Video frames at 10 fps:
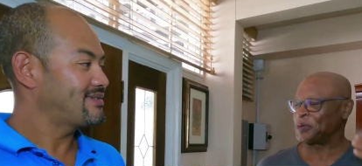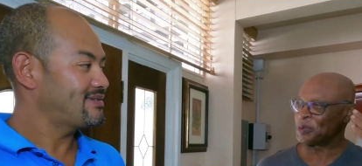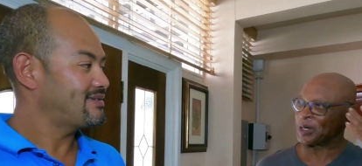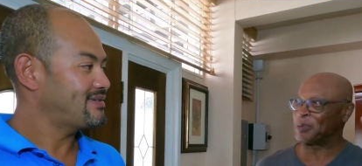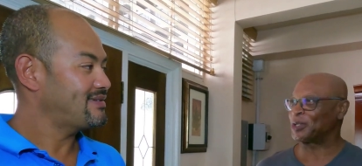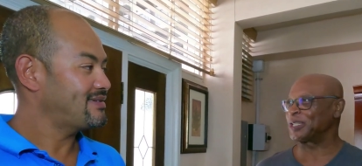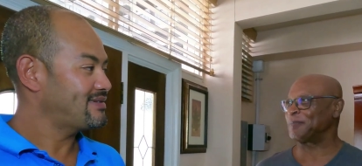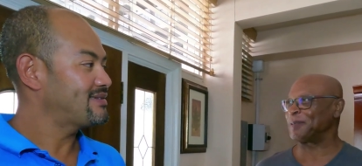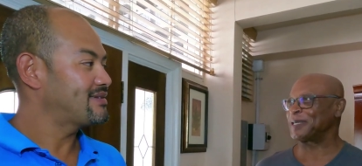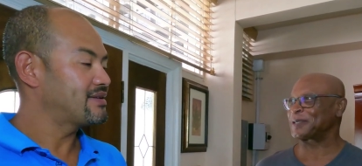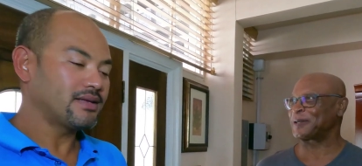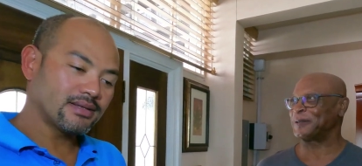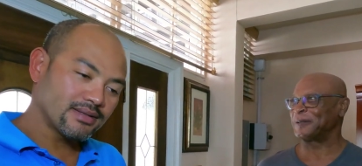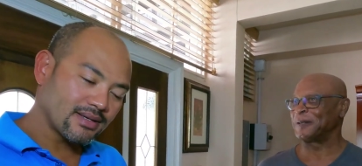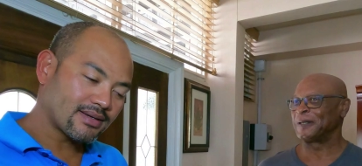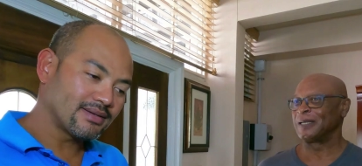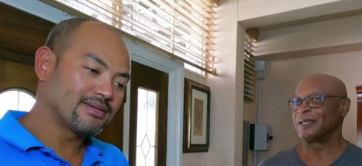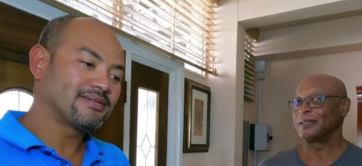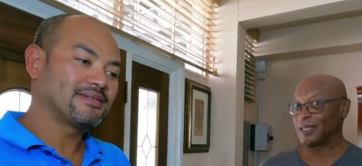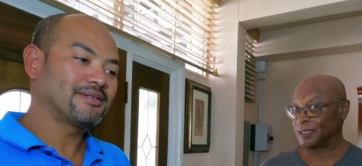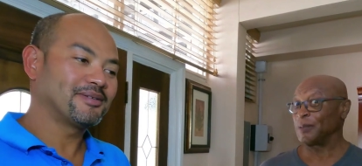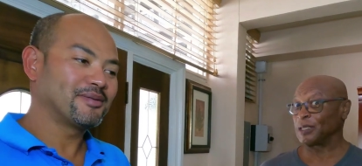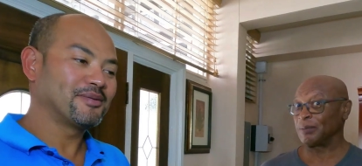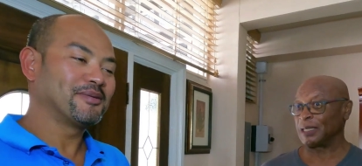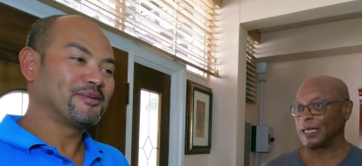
Speaker 1: to worry about J P S code. Exactly. That's the bottom